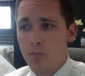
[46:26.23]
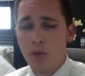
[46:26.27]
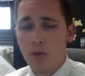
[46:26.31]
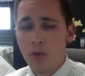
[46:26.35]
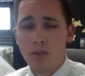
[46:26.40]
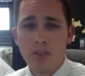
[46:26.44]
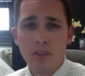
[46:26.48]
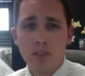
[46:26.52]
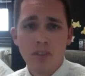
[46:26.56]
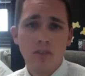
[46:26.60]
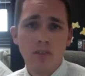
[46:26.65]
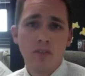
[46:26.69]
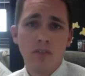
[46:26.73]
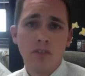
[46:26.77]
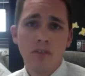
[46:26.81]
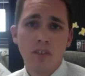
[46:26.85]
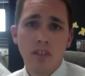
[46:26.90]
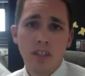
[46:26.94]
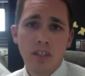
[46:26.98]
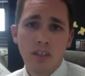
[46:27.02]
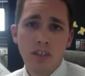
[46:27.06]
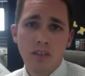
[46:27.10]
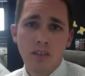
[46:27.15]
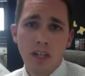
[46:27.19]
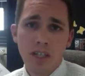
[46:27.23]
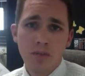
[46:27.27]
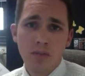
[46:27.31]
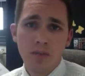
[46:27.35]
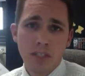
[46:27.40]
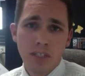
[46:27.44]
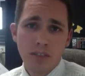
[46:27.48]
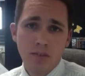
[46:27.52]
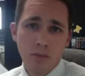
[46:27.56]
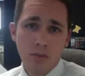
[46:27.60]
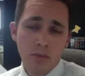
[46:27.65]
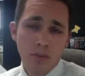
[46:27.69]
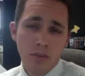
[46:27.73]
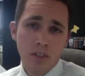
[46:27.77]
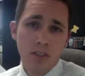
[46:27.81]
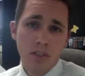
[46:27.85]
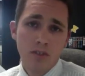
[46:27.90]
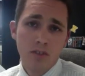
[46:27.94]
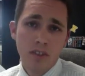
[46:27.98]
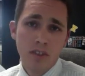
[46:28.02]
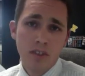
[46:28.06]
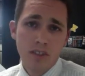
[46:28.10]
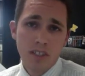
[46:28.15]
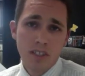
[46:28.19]
Most students at the graduate level will
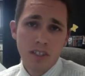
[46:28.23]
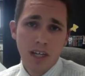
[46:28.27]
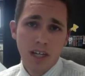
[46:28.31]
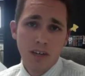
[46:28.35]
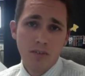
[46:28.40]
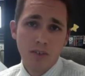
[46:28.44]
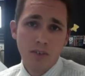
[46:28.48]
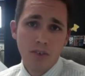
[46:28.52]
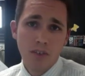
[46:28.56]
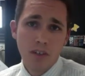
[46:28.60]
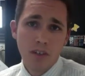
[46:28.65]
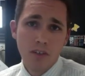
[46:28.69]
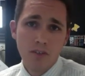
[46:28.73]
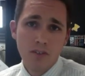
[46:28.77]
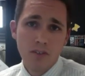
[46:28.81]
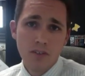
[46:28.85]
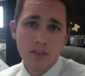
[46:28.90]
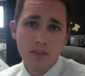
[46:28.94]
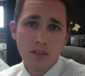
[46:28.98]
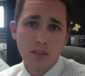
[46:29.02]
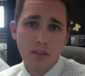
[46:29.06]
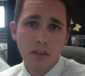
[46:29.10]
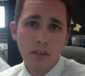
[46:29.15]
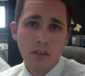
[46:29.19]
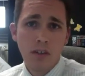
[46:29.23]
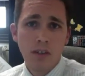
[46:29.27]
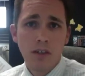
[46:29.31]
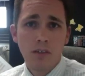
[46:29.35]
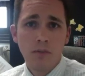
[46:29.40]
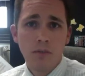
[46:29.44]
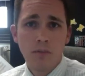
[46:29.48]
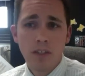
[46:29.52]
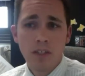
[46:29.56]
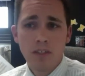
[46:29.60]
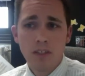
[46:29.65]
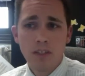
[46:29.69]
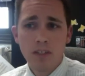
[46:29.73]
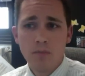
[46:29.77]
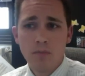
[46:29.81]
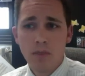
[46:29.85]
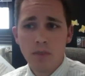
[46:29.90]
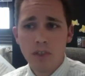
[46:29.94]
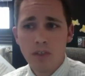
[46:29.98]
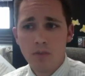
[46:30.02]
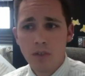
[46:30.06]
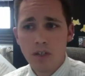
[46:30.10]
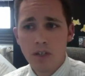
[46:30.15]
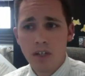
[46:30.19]
use the Stafford loans, um, and just
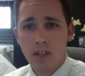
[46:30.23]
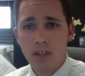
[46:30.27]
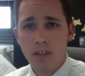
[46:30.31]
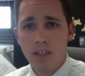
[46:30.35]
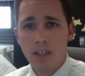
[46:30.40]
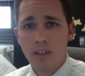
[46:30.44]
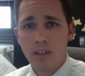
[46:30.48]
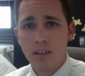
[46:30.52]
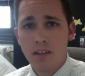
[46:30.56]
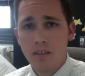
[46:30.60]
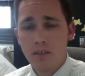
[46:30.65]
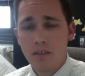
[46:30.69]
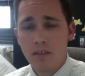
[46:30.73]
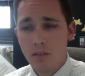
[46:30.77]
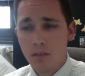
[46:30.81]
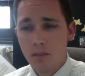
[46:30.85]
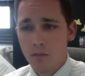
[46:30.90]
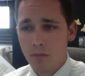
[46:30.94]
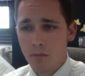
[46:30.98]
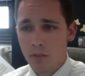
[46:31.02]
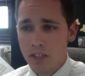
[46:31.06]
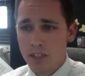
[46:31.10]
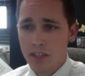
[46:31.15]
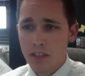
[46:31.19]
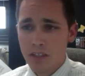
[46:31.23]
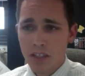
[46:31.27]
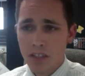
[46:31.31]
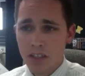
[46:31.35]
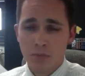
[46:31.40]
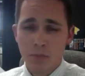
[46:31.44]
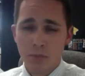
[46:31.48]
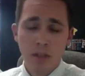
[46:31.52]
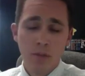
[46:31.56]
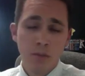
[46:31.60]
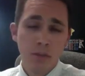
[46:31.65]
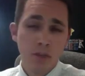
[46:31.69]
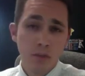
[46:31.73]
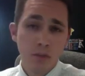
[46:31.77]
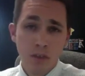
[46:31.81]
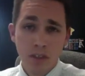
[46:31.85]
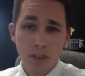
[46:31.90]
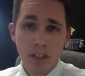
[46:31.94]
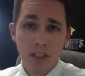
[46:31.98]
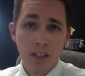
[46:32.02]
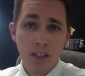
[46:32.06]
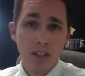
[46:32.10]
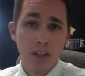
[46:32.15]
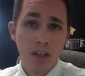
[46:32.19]
be aware that uh, recently you may be
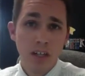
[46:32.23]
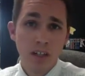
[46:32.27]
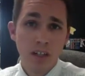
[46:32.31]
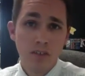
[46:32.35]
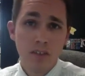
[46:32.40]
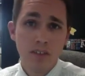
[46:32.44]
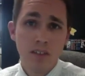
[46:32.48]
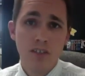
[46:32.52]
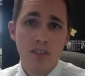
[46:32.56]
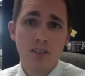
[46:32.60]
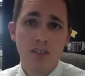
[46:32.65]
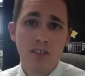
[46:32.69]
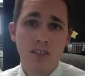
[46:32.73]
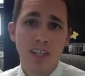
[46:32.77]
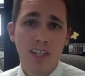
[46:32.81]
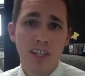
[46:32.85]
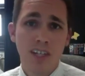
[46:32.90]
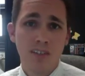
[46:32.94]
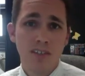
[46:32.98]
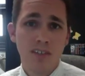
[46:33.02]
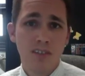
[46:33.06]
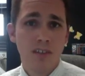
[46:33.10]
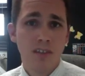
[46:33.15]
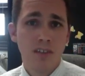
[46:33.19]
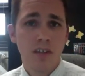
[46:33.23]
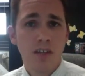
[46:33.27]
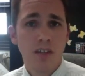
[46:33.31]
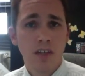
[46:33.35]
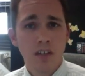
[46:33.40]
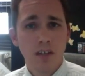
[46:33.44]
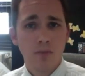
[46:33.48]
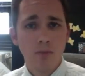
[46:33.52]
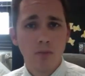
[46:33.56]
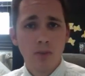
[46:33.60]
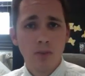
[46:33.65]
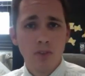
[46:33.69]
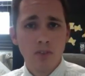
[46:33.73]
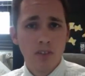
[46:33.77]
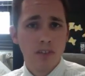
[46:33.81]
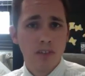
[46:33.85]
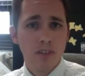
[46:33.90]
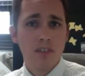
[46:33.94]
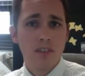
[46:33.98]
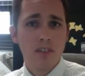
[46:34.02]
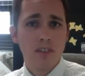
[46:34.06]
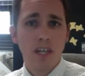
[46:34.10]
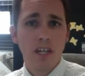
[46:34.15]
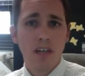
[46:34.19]
aware that the Congress has changed the rules on
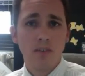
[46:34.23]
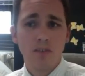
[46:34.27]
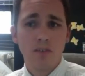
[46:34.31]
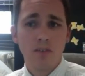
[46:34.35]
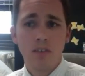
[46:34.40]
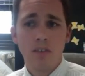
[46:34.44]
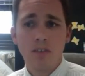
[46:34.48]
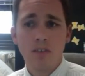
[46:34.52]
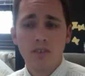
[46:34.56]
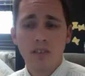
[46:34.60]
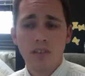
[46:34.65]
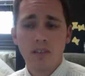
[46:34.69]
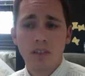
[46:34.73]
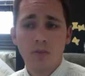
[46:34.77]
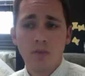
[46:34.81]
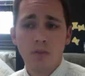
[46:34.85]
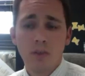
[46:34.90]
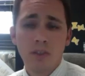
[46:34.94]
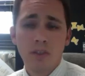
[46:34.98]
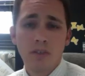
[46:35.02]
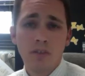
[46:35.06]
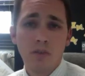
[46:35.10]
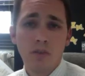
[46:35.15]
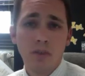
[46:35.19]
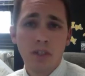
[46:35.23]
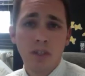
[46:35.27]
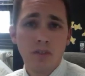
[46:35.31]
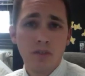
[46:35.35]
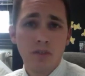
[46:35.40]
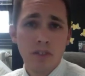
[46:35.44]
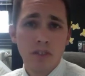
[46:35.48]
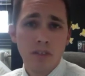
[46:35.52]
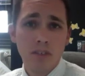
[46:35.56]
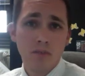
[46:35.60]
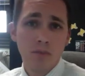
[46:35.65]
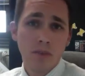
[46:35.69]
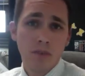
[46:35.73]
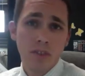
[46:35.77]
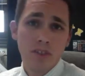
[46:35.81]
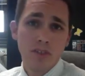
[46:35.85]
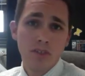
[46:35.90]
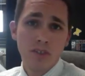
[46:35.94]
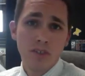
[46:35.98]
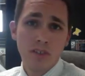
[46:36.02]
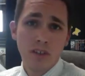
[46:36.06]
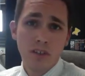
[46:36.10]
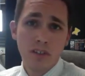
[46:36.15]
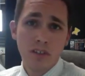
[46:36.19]
the Stafford loan, so you will accrue interest once
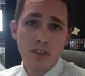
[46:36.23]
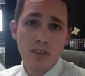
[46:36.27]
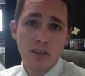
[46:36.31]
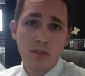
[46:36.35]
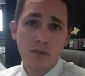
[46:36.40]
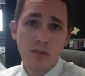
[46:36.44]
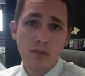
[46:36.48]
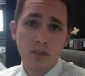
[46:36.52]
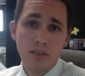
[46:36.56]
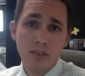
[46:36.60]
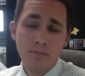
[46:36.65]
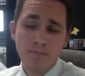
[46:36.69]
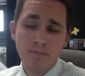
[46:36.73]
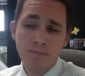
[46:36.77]
you start school.